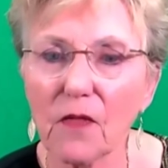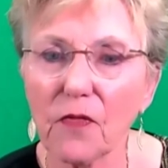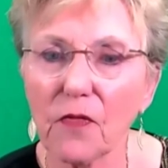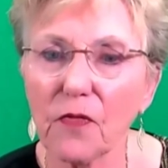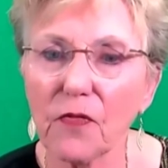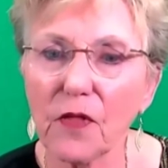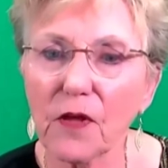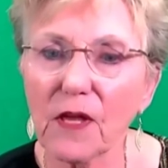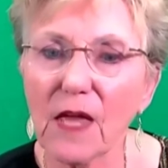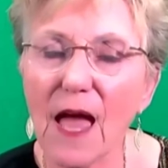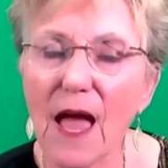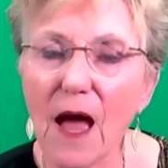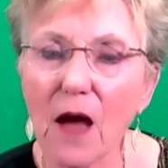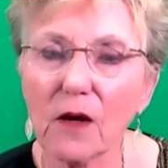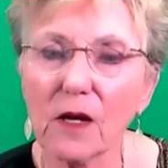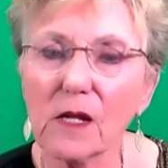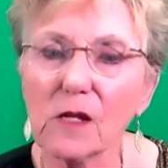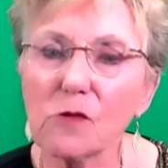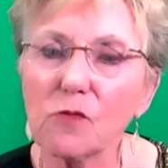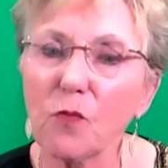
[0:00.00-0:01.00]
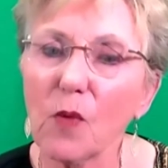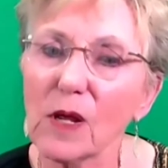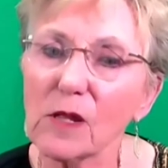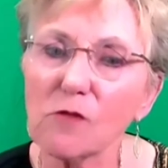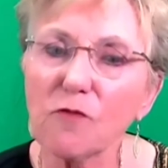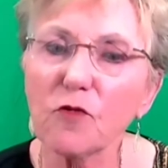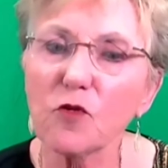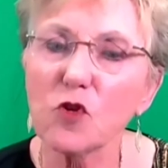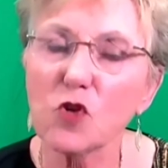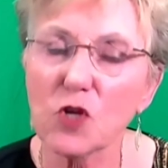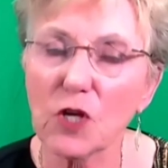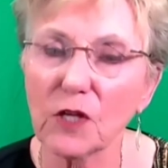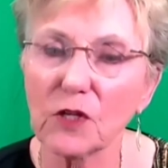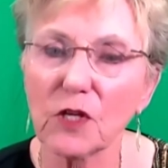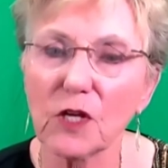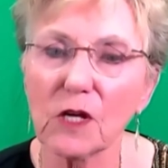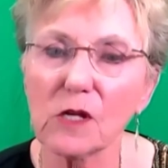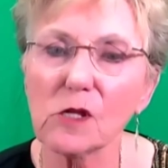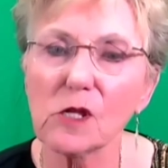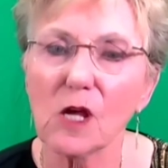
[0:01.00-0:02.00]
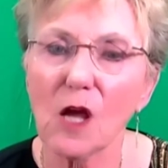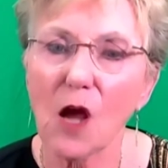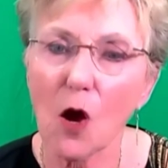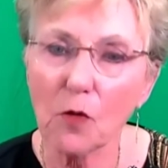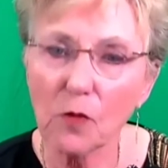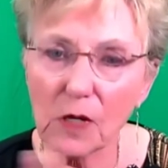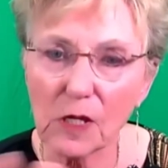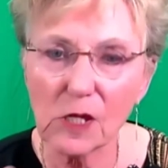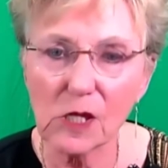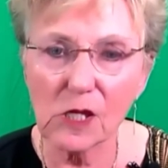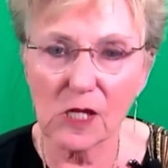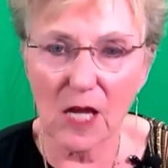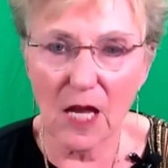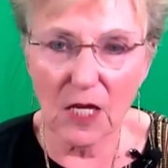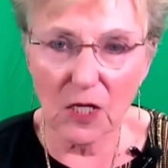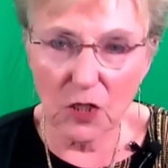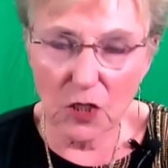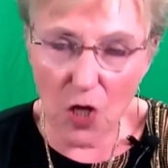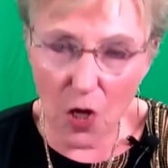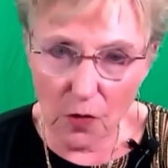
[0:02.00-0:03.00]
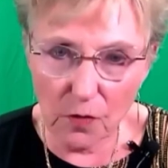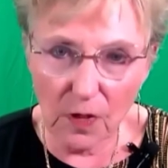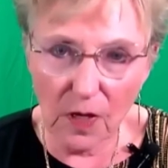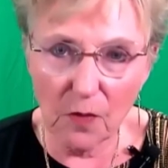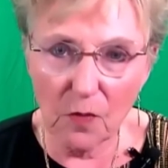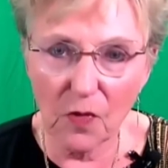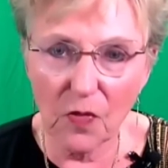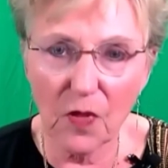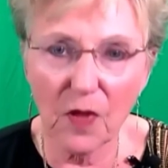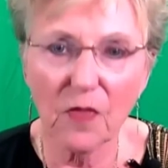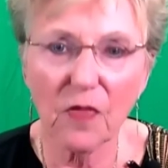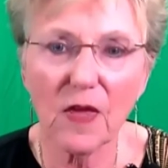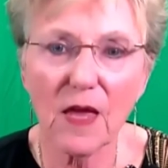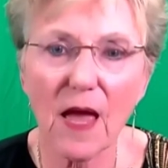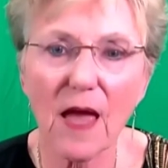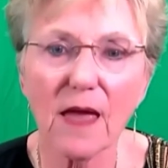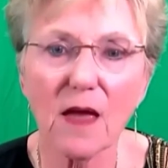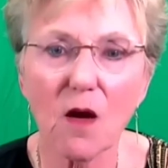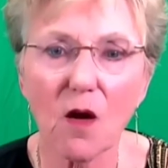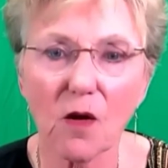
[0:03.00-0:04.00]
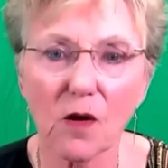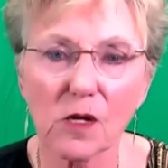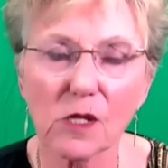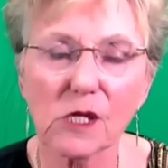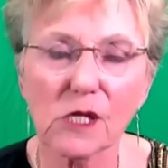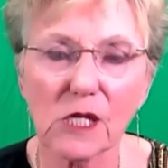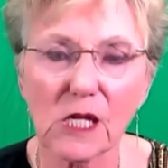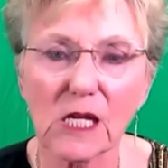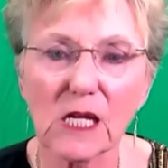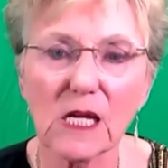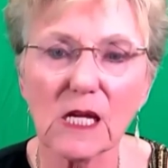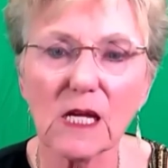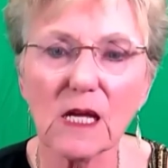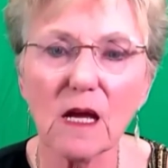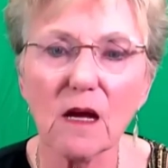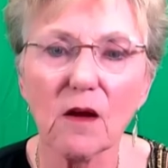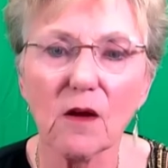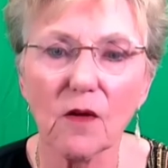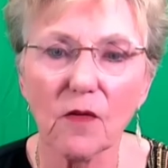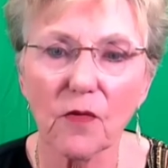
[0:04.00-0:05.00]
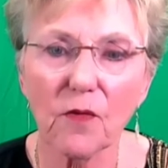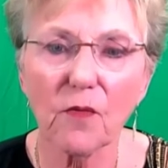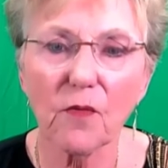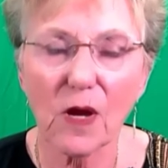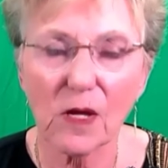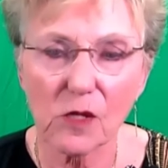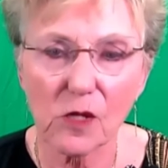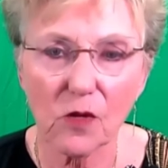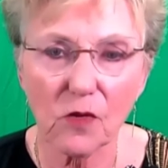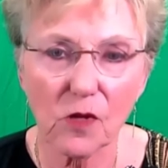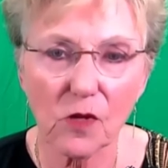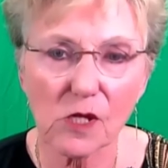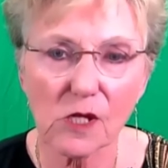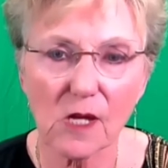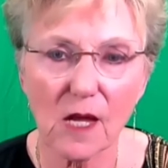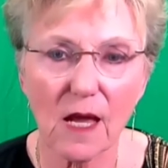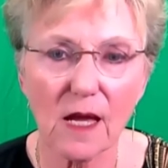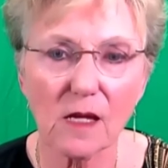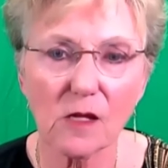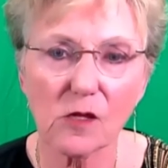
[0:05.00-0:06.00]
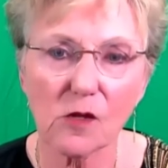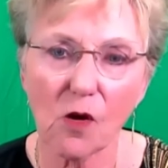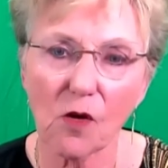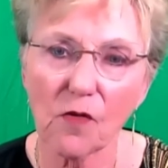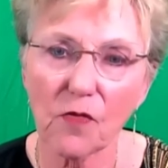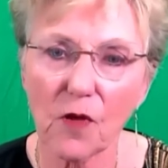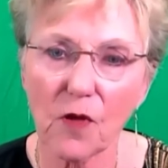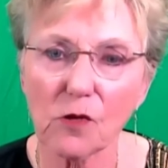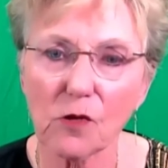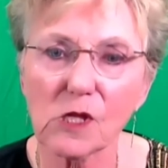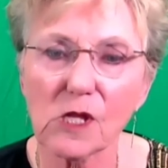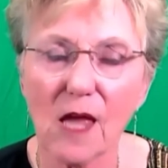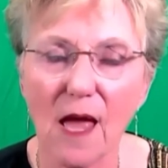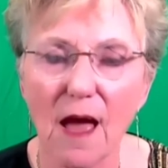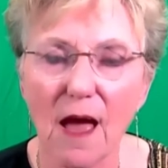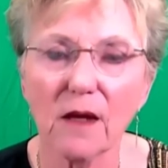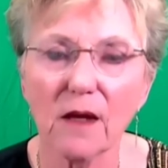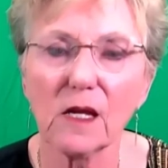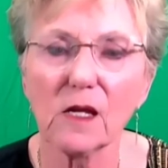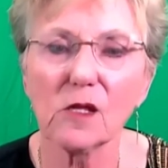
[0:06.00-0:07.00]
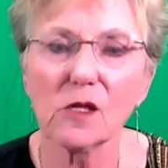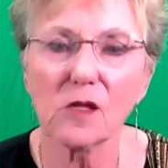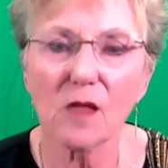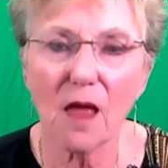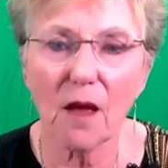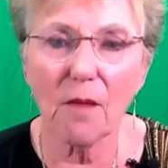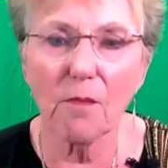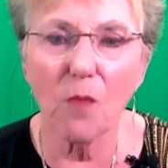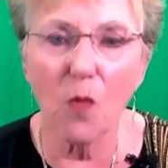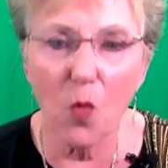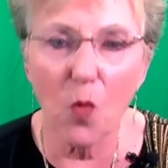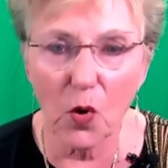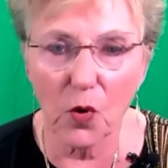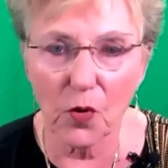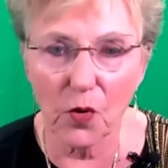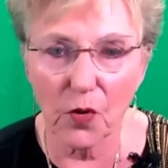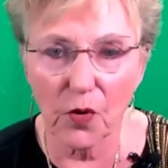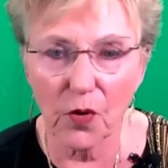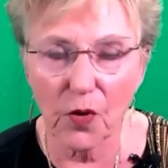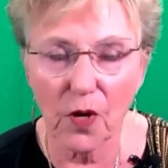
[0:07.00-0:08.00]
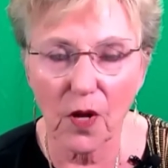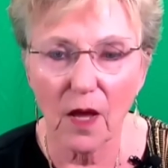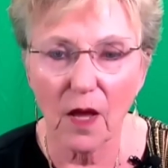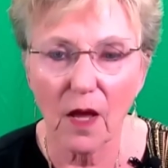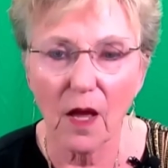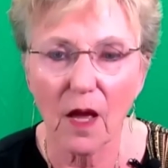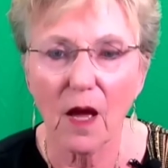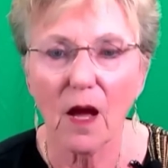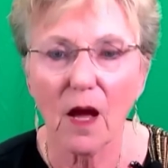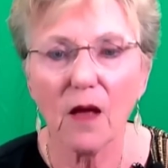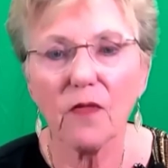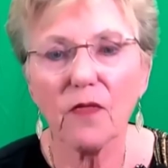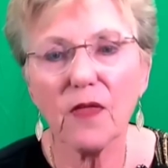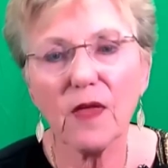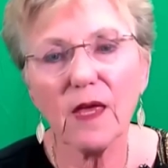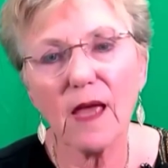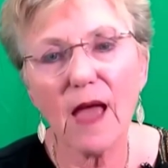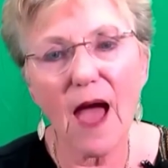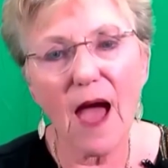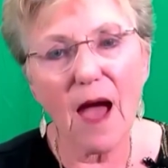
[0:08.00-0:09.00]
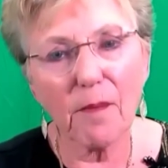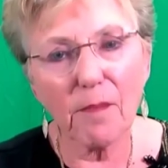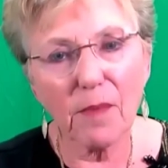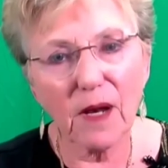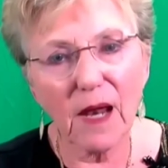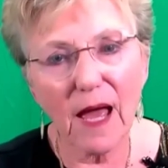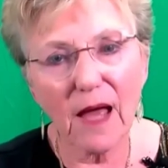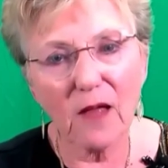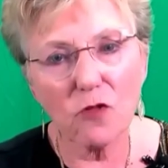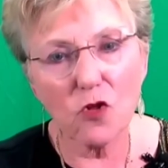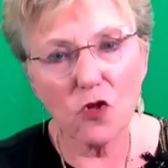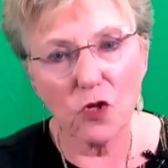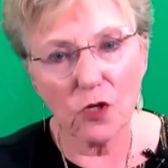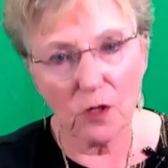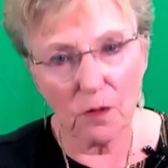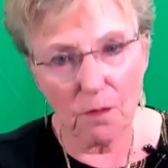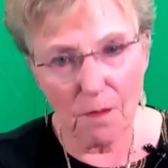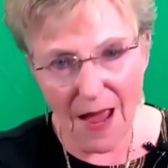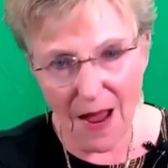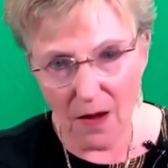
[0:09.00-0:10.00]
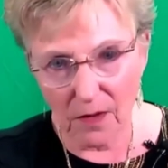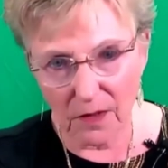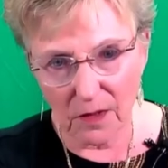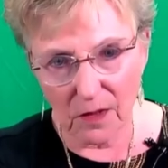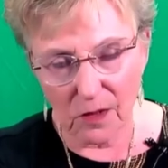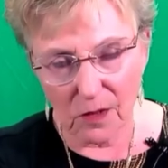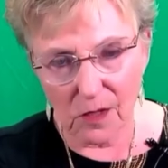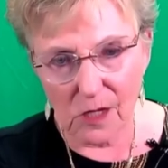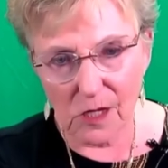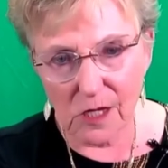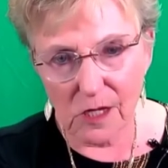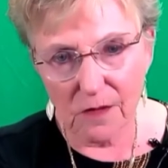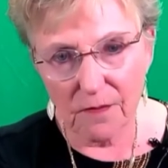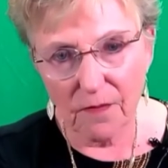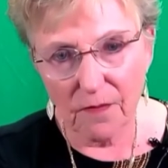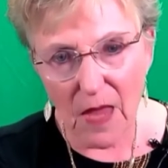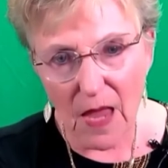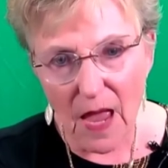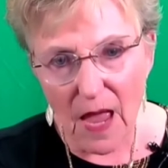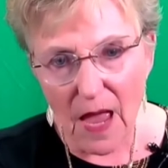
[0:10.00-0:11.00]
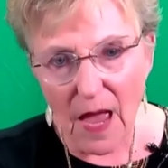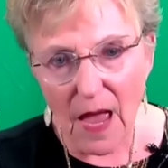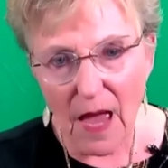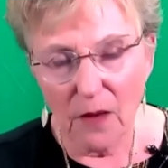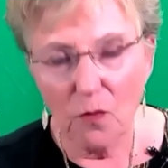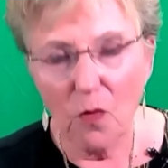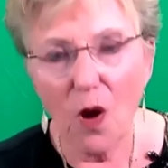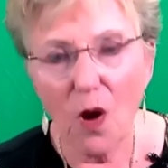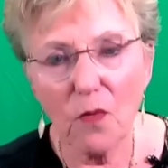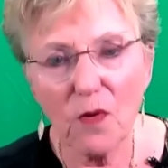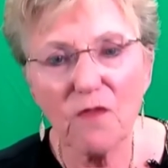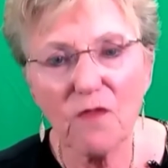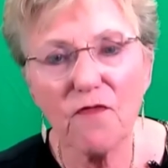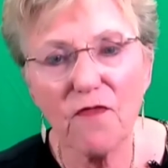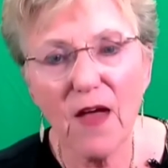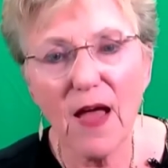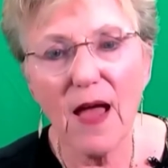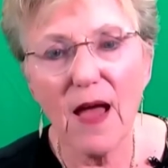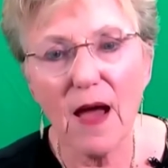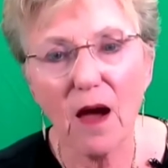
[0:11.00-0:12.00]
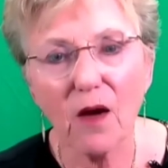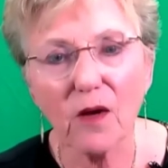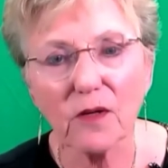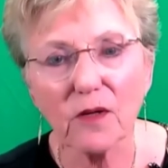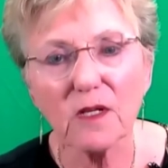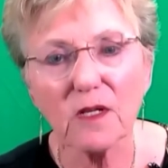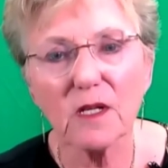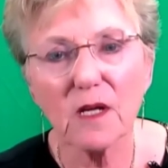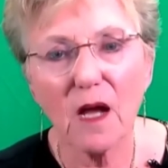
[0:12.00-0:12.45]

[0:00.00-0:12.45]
the counties, West Virginia is the only state totally within the ARC. The rest of the states are those counties that border the Appalachian Mountains. And what we found,